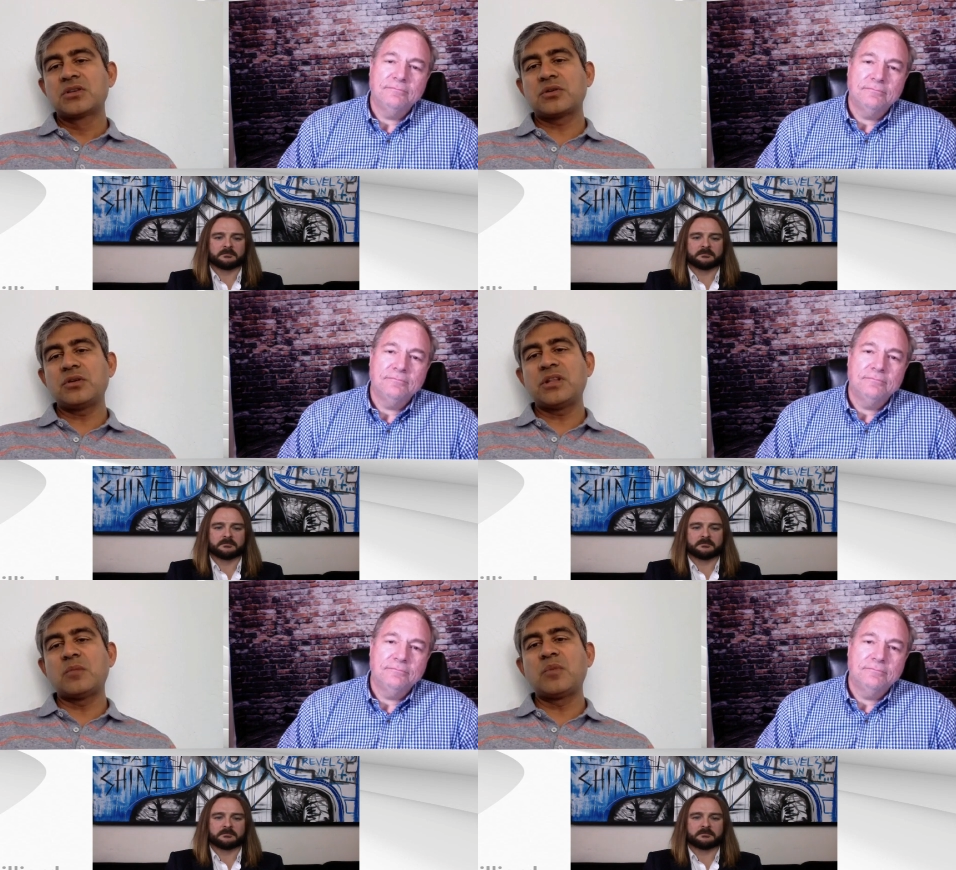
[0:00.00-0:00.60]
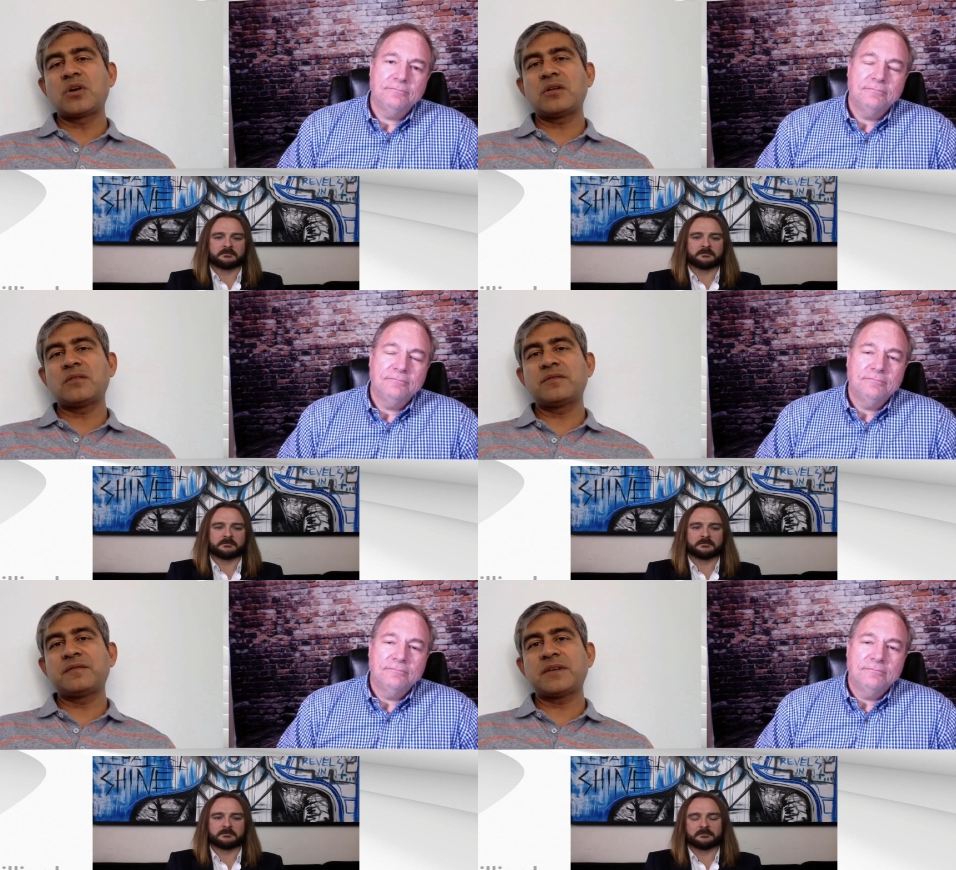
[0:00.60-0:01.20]
Speaker 1: So your number
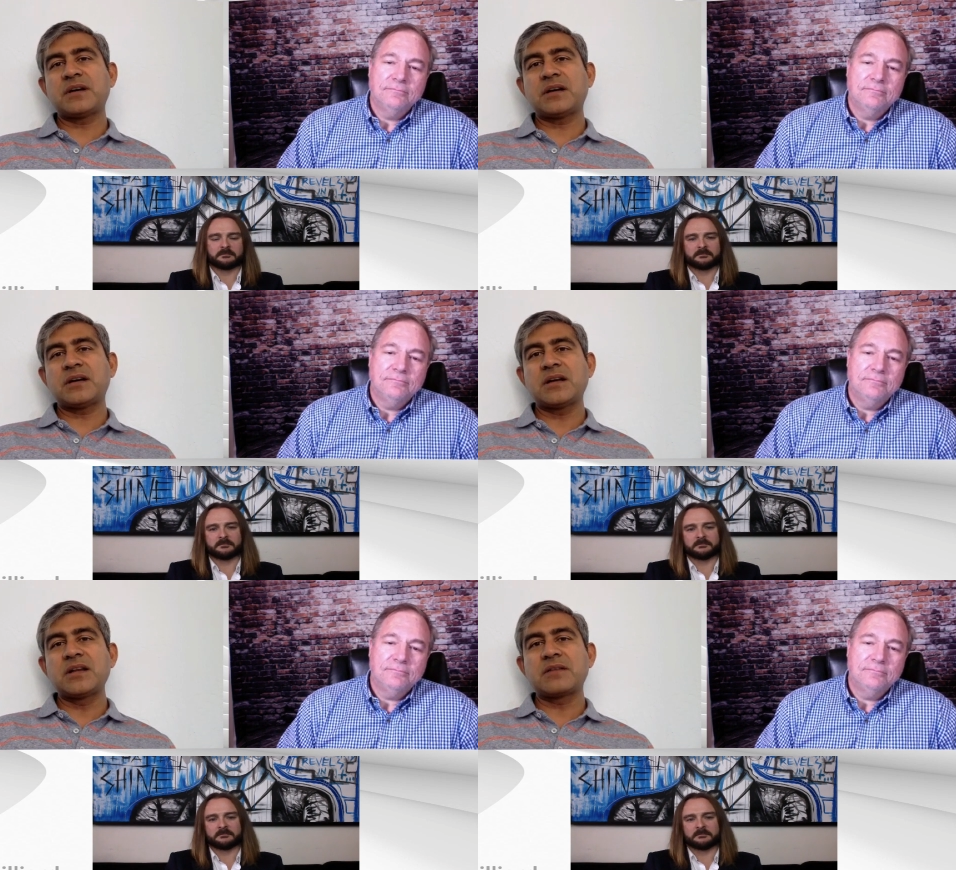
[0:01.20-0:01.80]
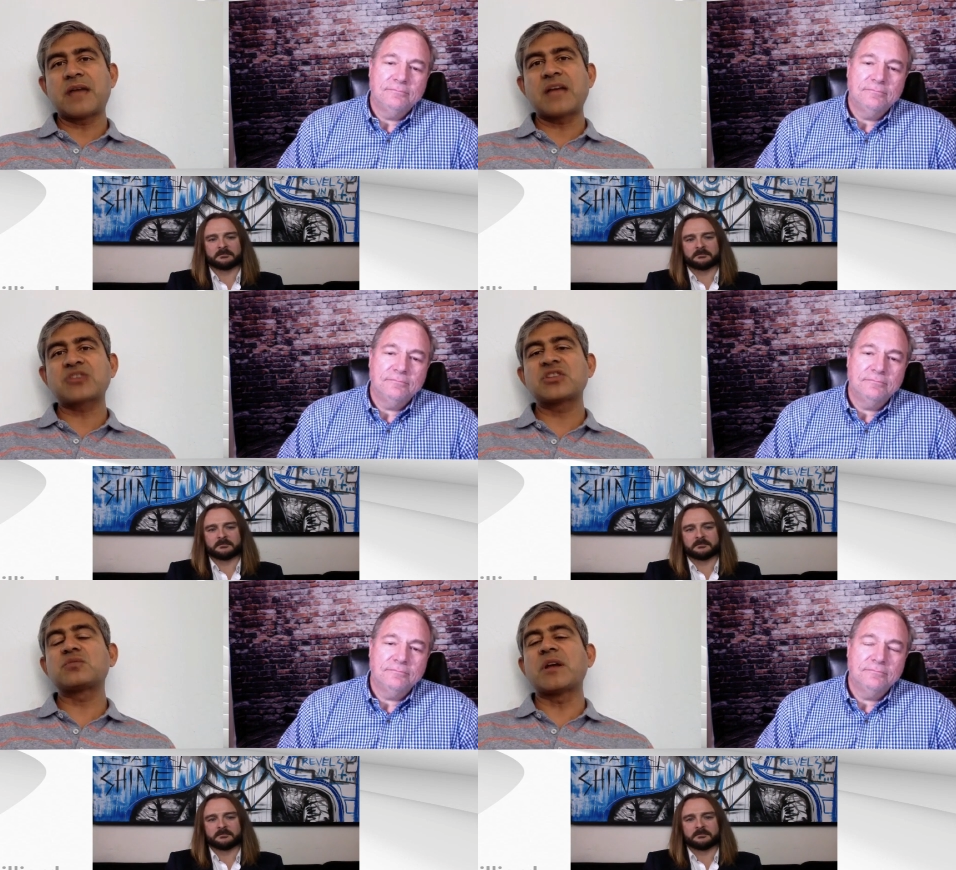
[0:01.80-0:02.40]
of uh,
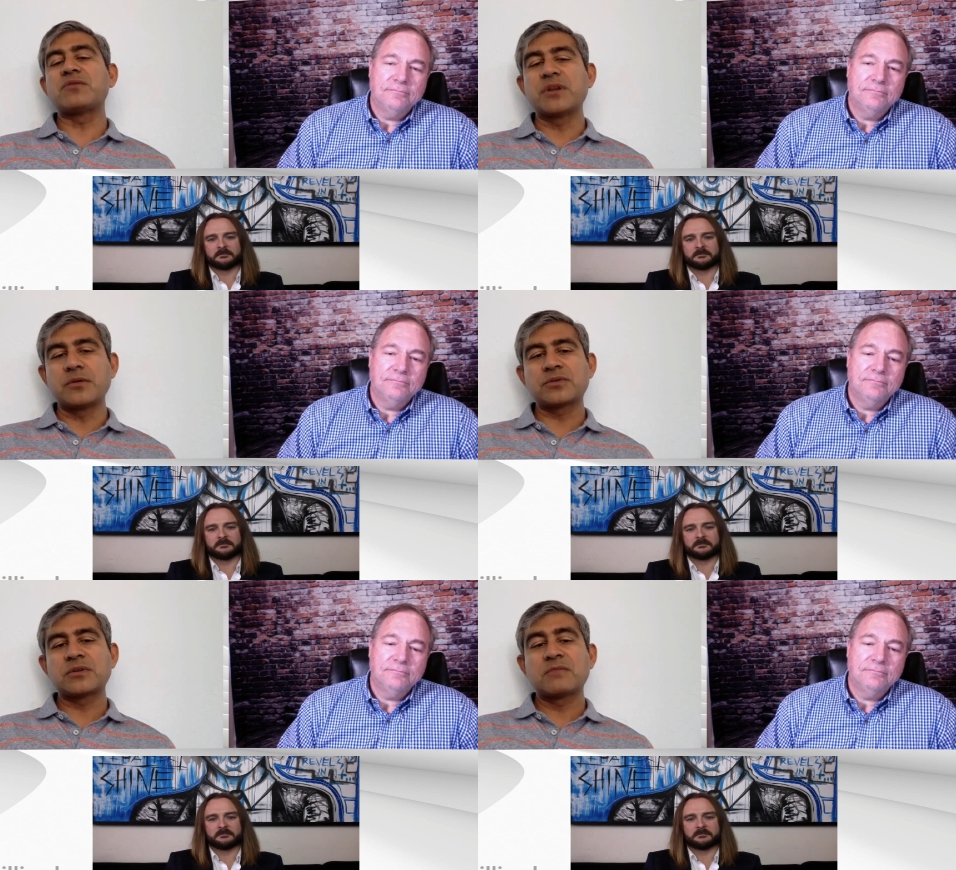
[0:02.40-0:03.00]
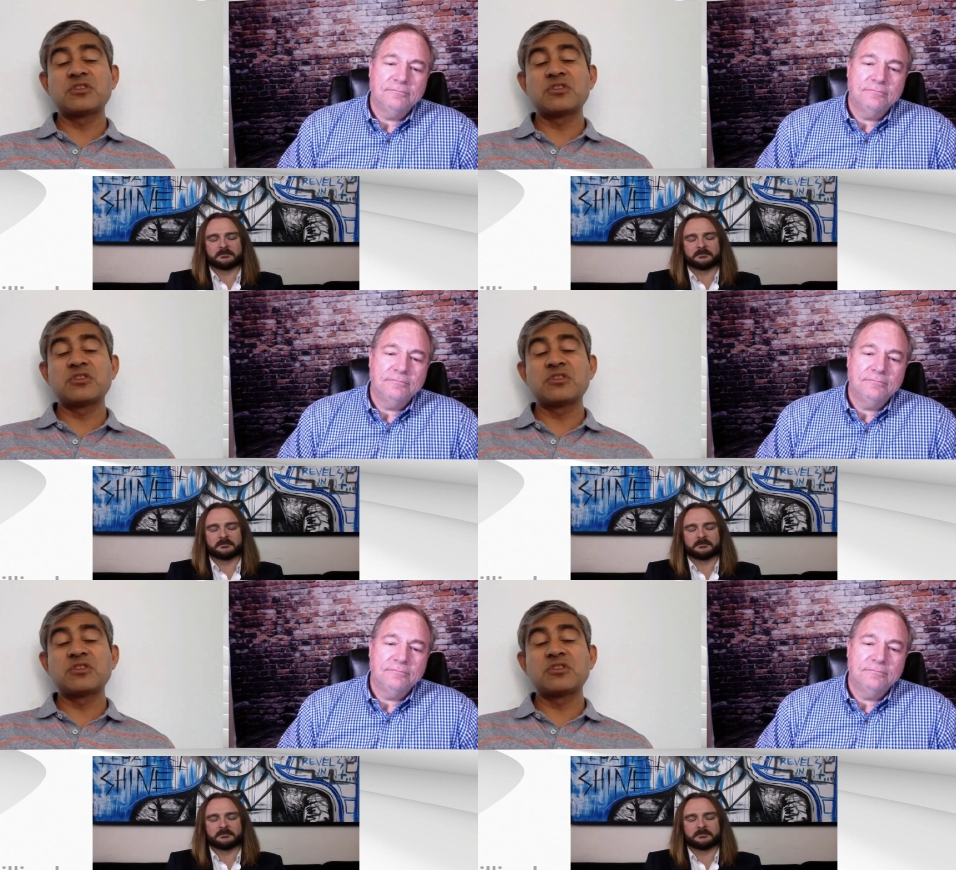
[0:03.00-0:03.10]
interactions might reduce,